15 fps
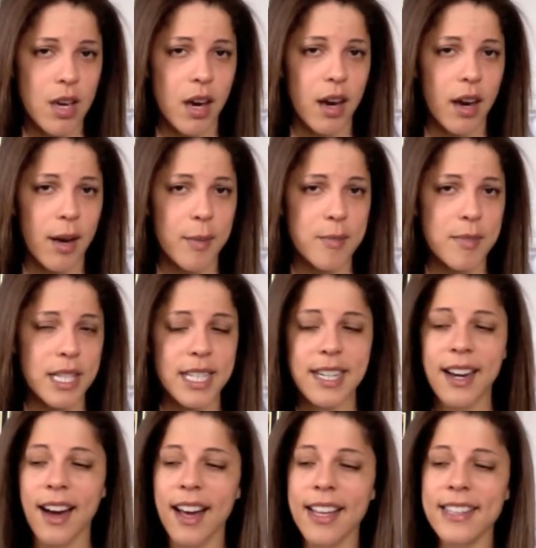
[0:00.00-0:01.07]

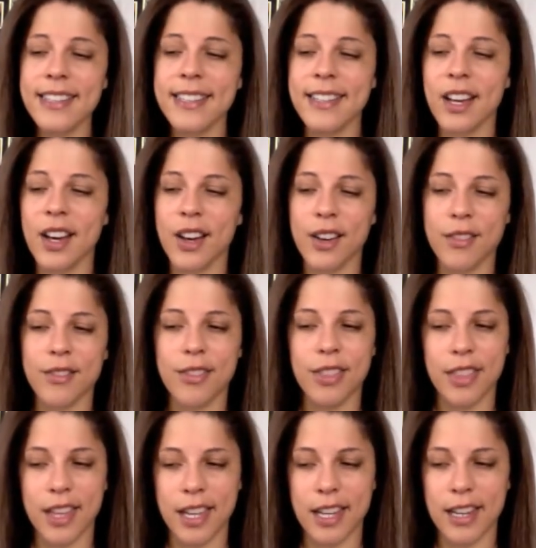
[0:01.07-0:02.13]
Because of
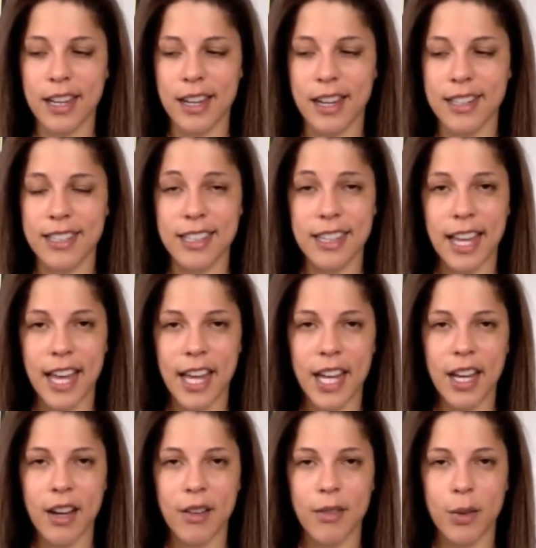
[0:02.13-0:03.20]
the
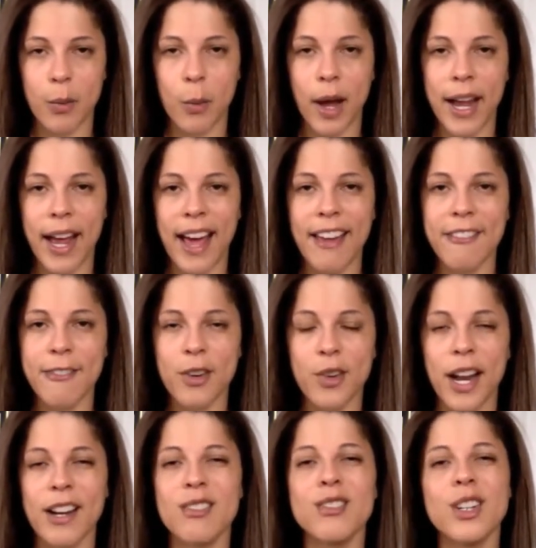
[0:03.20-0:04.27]
delay of the white
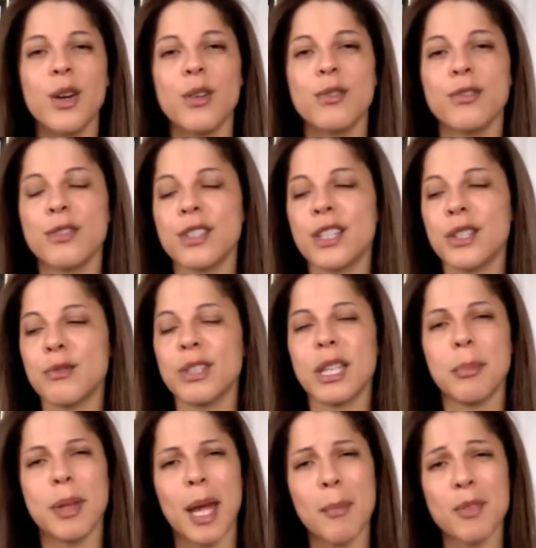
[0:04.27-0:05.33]
iPhone. I don't know if you can
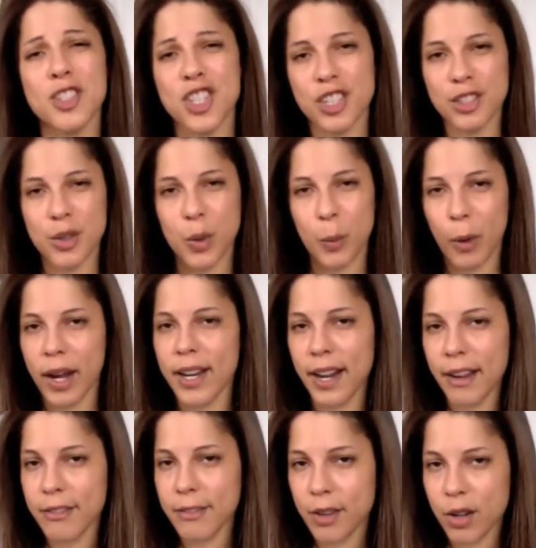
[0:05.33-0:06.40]
really blame it just on the white
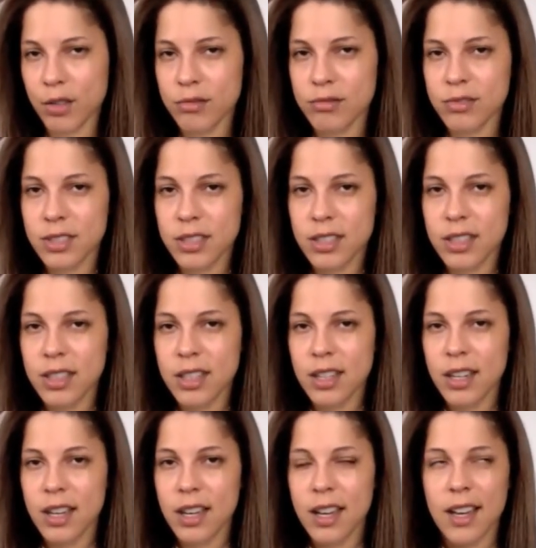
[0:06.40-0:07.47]
iPhone.
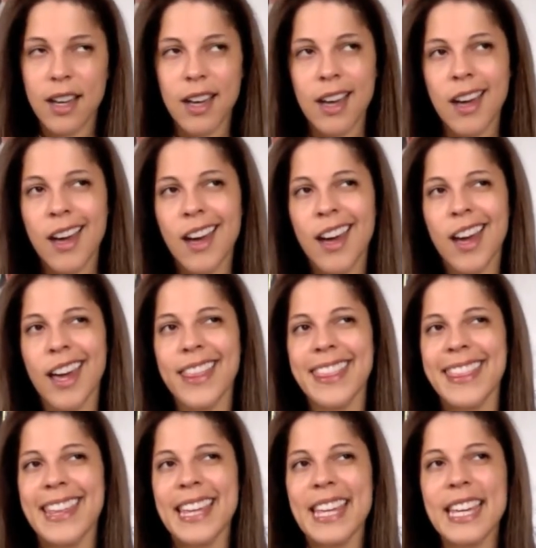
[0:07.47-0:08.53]
I
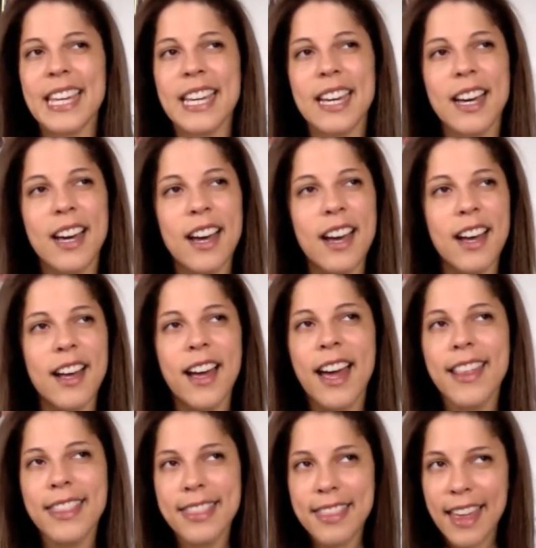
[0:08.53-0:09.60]
think
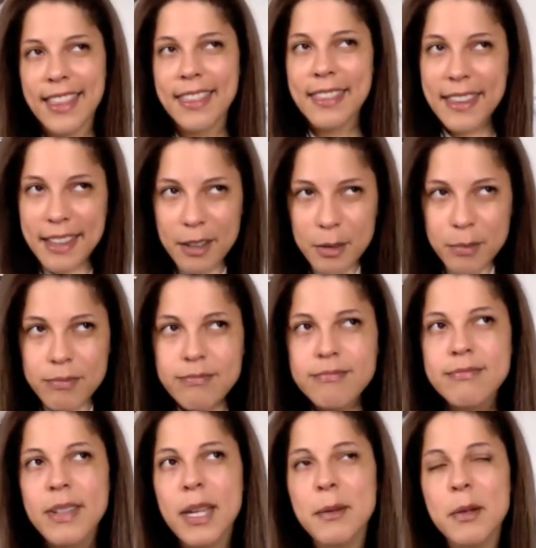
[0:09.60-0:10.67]
I think
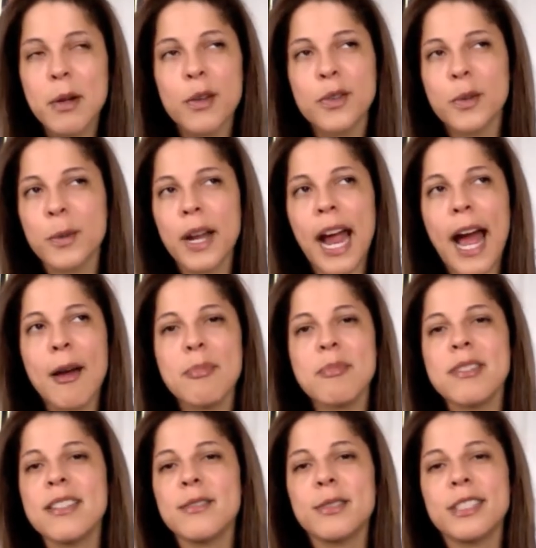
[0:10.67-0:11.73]
maybe also
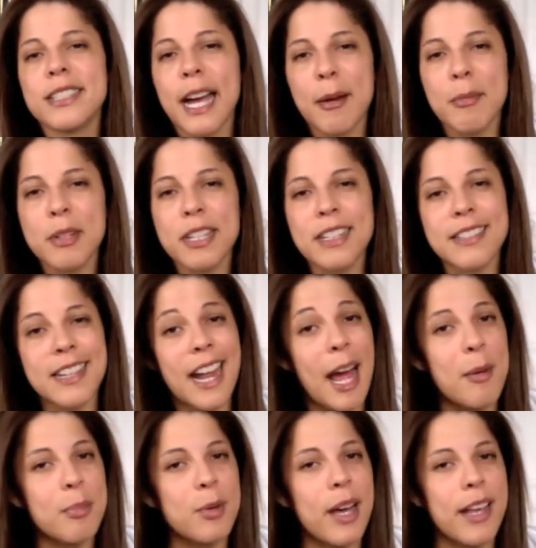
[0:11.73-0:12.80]
what's happening is that
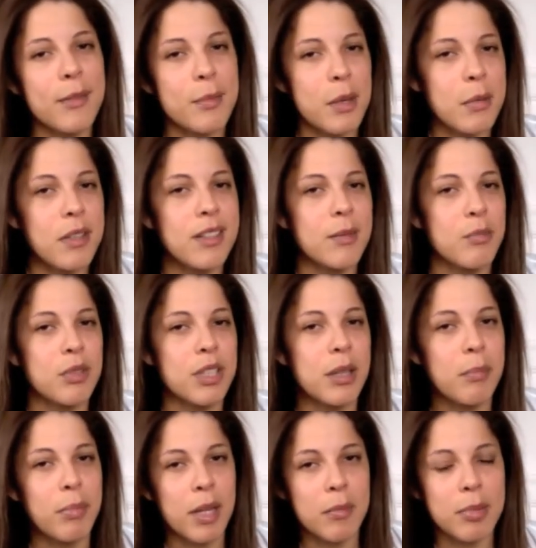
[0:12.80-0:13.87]
Apple has maybe some really
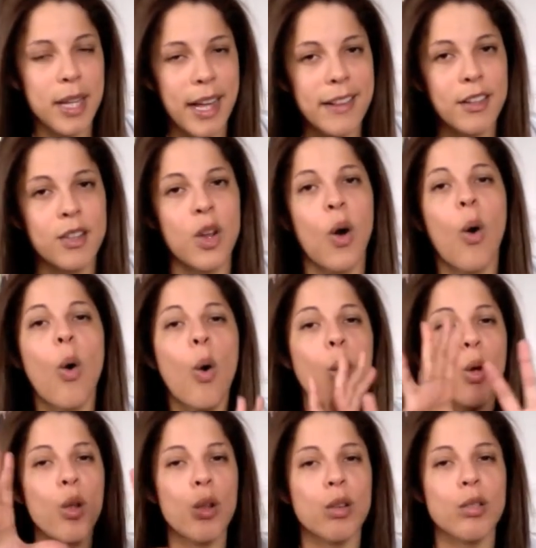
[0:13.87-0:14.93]
big plans on a
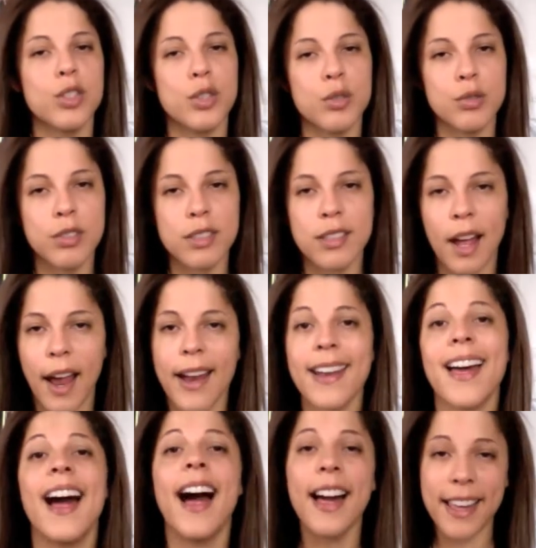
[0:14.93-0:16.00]
whole new design
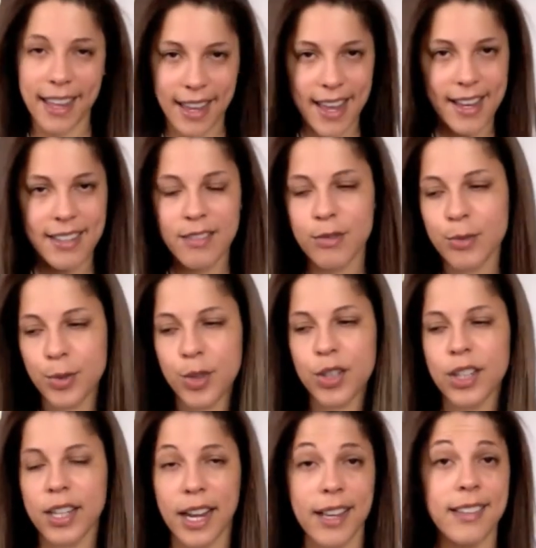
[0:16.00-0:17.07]
again for
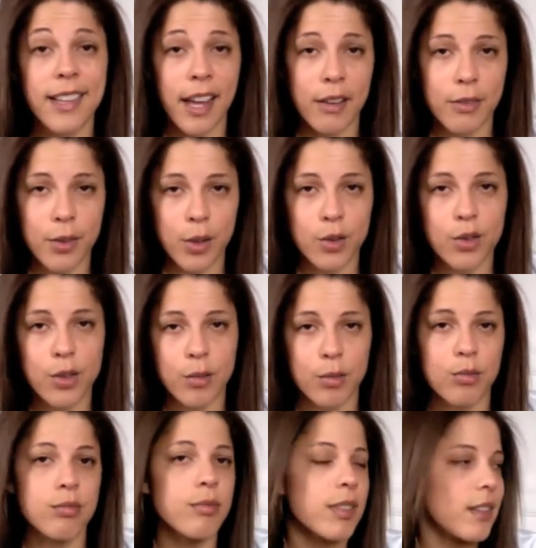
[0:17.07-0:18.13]
the next iPhone.
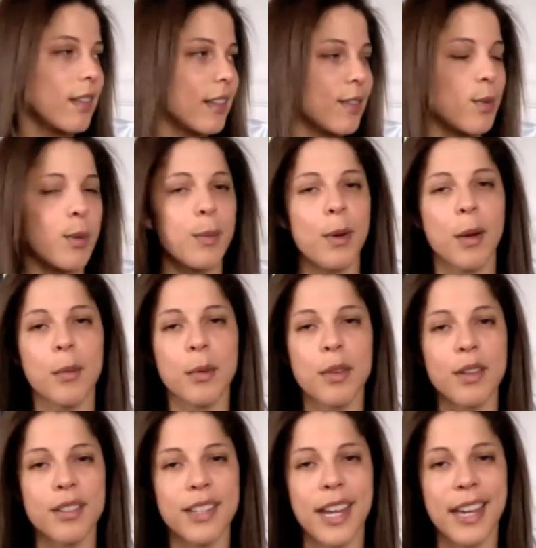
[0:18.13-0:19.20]
So that's what probably
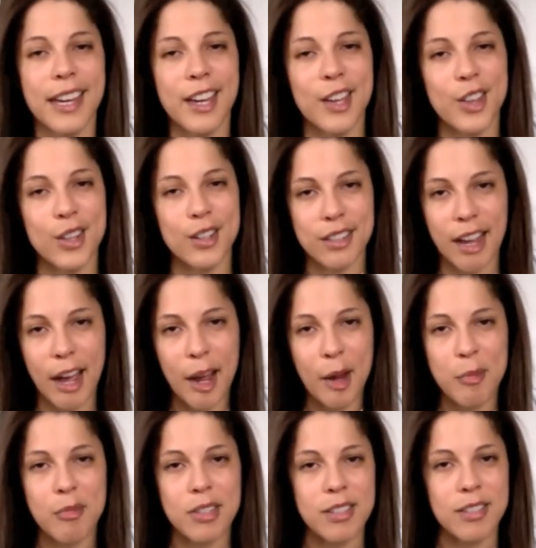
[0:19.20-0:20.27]
they're taking
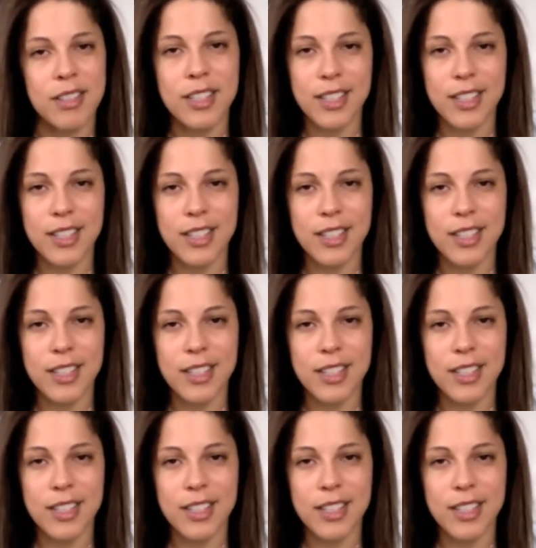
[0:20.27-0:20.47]
time and